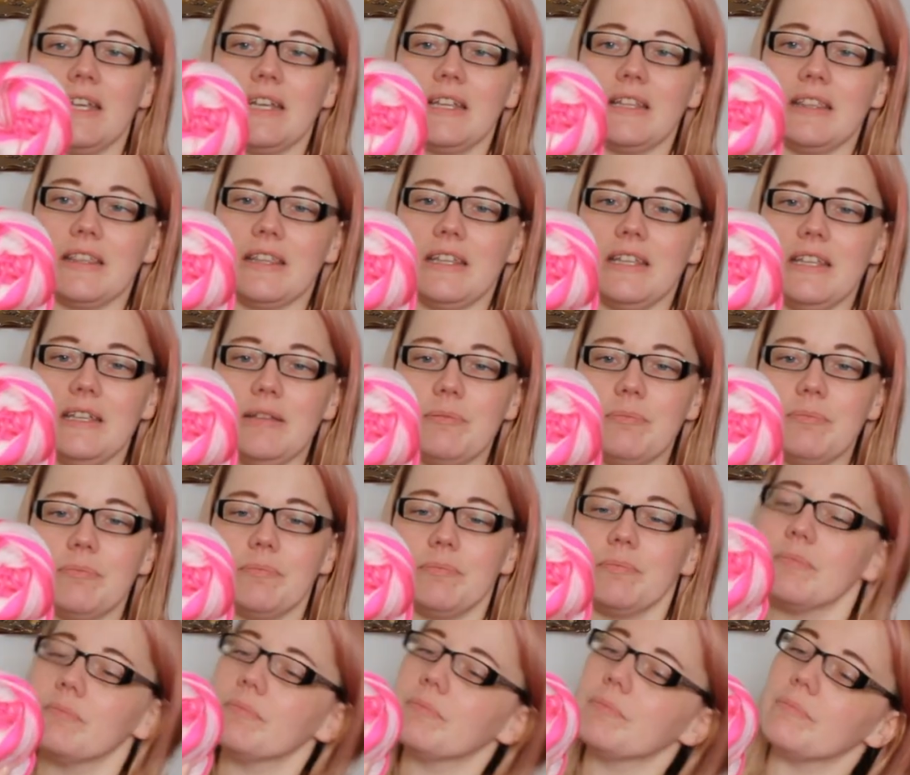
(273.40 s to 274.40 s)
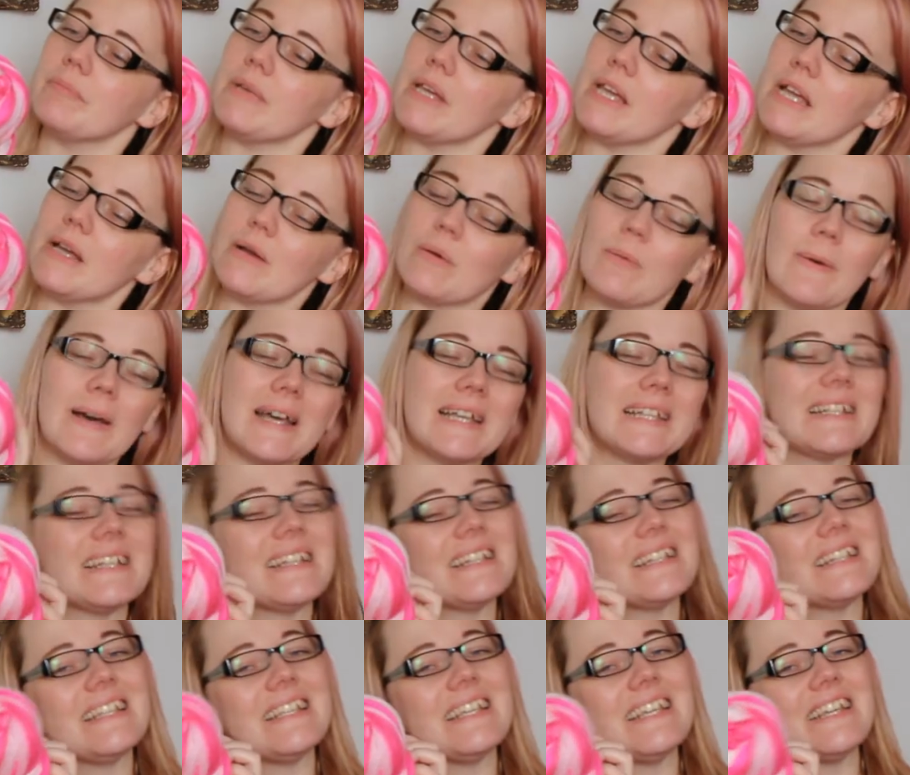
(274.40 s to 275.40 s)
in the pink, white
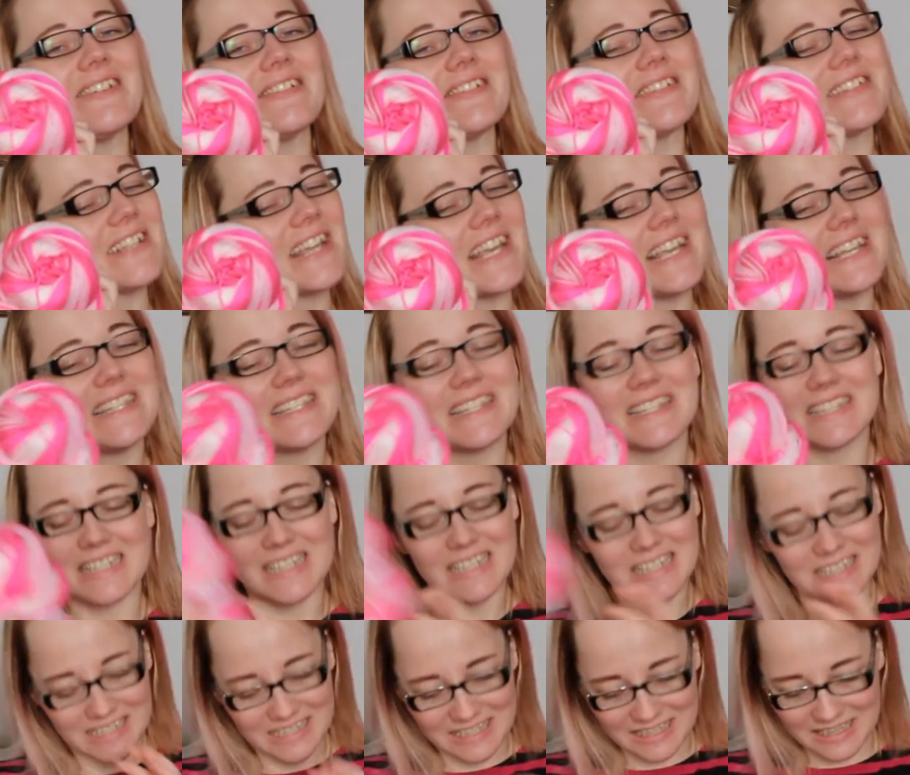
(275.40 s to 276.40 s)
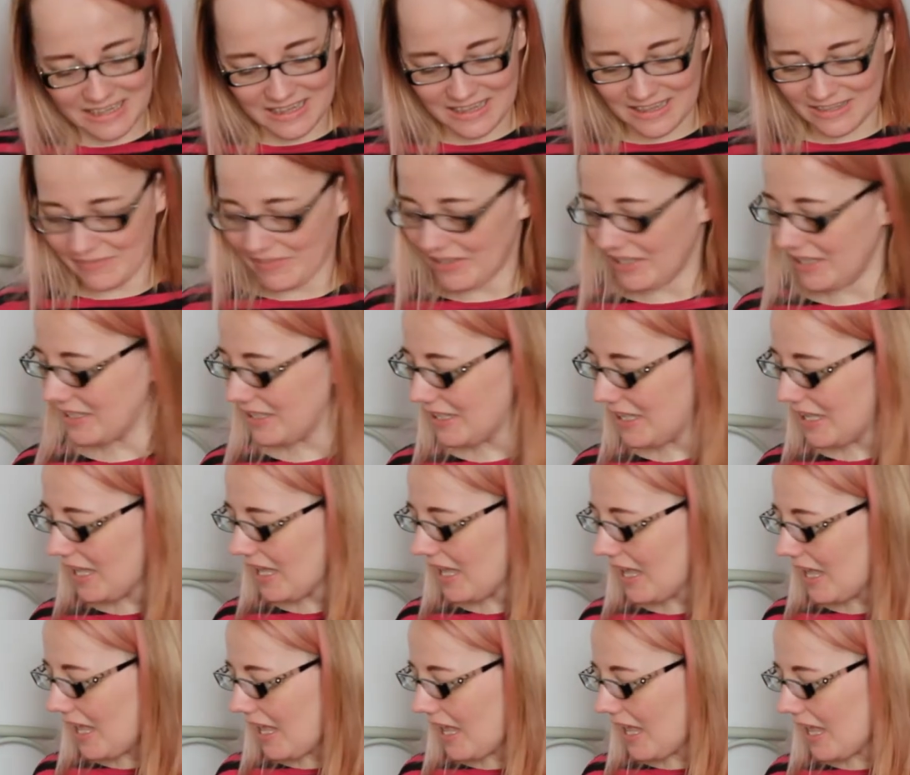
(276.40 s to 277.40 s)
and neon shades. Love it.
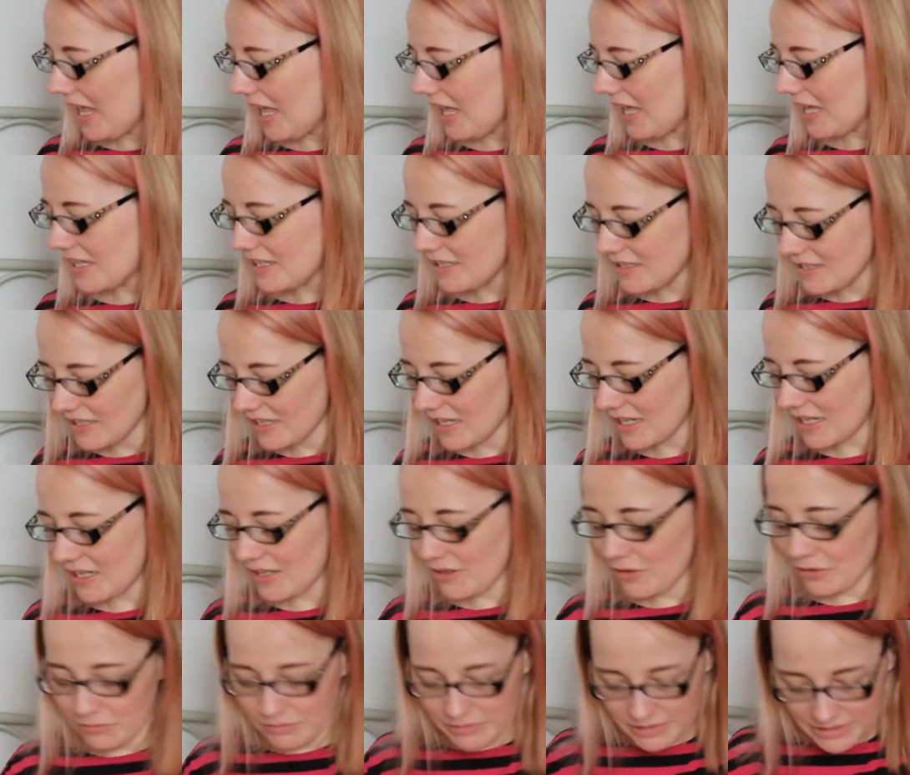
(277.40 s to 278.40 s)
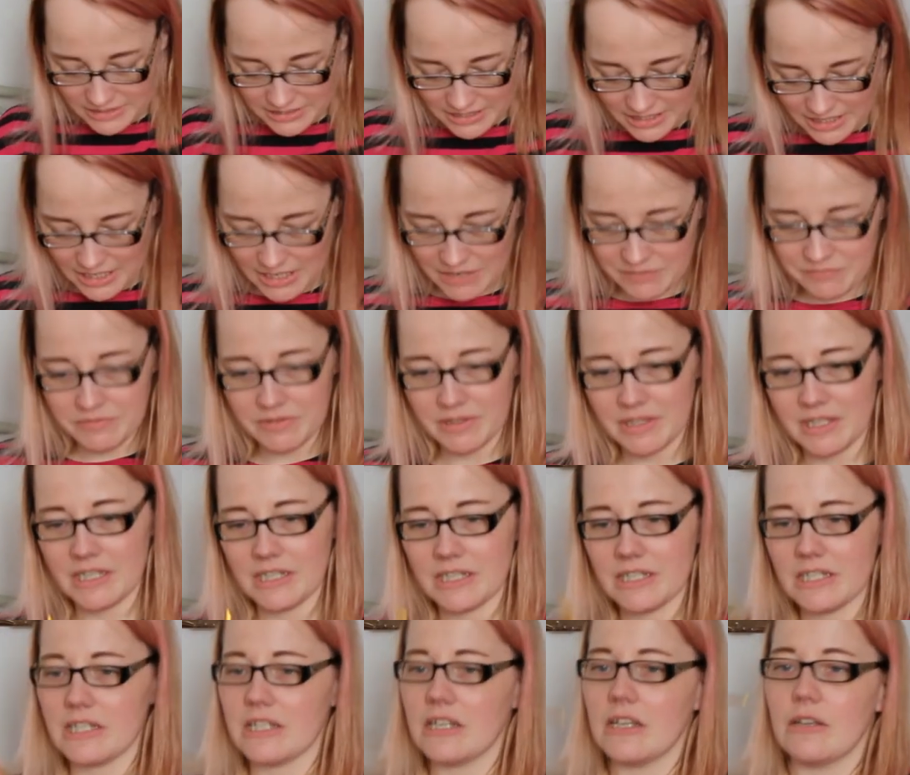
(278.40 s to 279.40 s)
And I always have
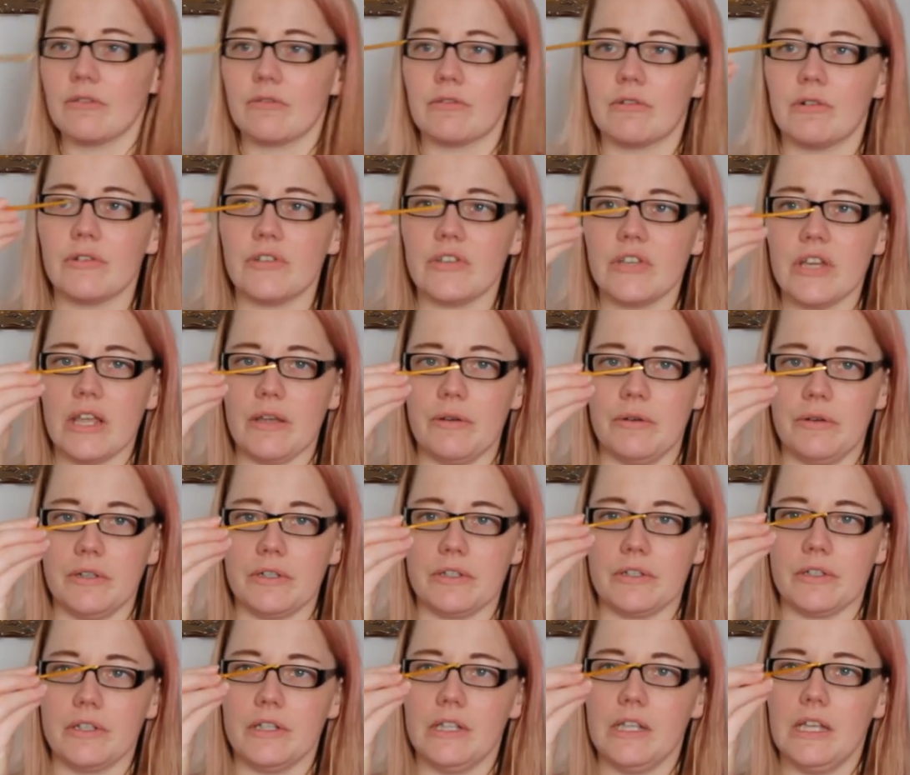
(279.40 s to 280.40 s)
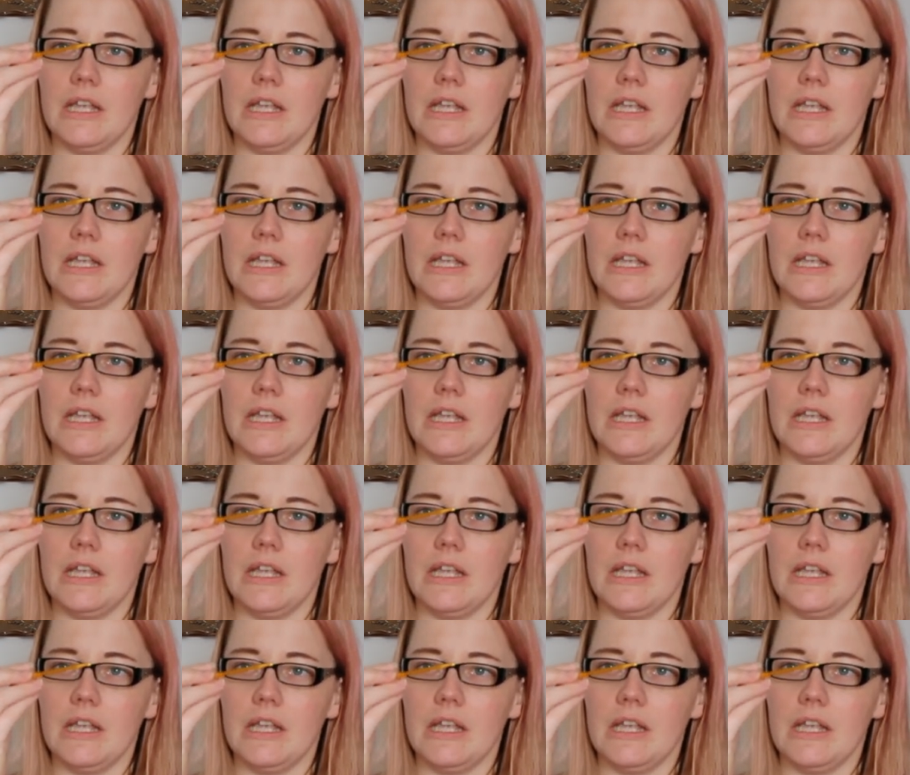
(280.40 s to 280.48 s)
this crochet hook.